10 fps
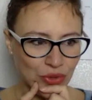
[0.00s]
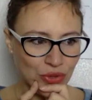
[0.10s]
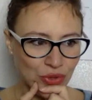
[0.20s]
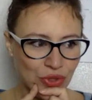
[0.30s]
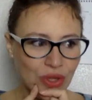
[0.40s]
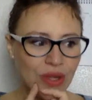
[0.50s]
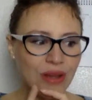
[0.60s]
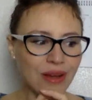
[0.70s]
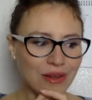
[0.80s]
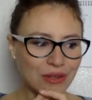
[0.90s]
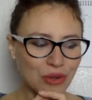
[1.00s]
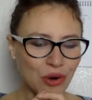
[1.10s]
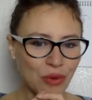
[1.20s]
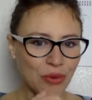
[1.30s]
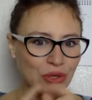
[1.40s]
you do?
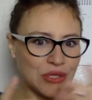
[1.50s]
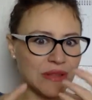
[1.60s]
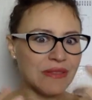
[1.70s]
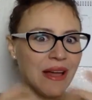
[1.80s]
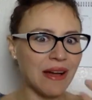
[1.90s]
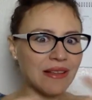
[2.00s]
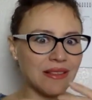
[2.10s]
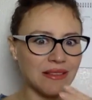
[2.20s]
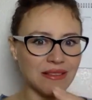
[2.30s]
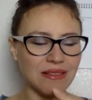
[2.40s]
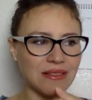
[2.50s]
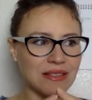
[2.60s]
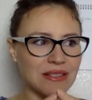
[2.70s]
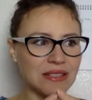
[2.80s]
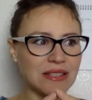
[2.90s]
Scorpio is the night
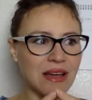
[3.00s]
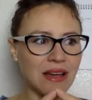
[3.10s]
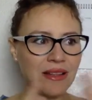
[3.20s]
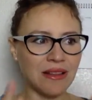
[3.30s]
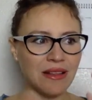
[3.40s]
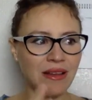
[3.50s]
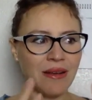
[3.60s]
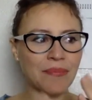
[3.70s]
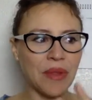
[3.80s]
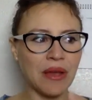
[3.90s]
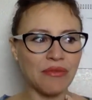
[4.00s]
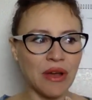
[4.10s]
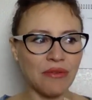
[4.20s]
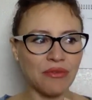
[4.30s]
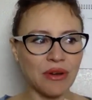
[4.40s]
sign
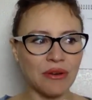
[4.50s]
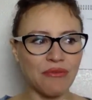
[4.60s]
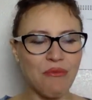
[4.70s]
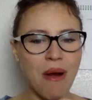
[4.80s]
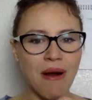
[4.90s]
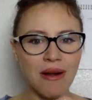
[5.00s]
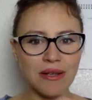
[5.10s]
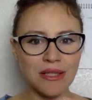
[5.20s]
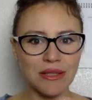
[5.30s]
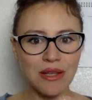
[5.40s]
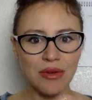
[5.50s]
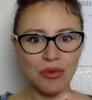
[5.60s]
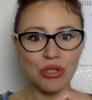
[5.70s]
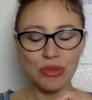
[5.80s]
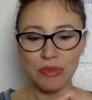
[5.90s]
of Mars,
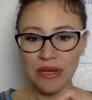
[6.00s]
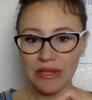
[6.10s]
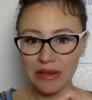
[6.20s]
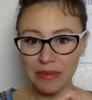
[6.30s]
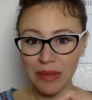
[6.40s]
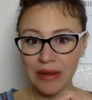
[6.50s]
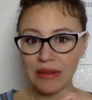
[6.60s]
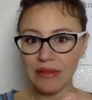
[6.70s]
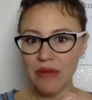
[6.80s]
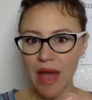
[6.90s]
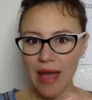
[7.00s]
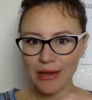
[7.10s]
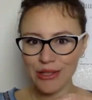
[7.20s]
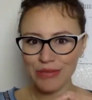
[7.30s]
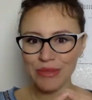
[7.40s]
which is a military planet of
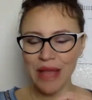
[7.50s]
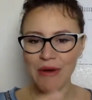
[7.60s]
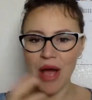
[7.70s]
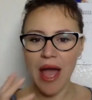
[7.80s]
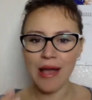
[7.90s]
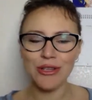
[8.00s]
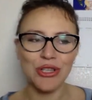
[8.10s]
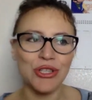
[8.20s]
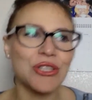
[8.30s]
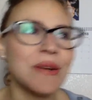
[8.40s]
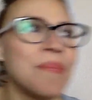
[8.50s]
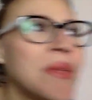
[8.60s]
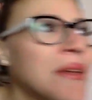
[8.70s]
action, but our actions are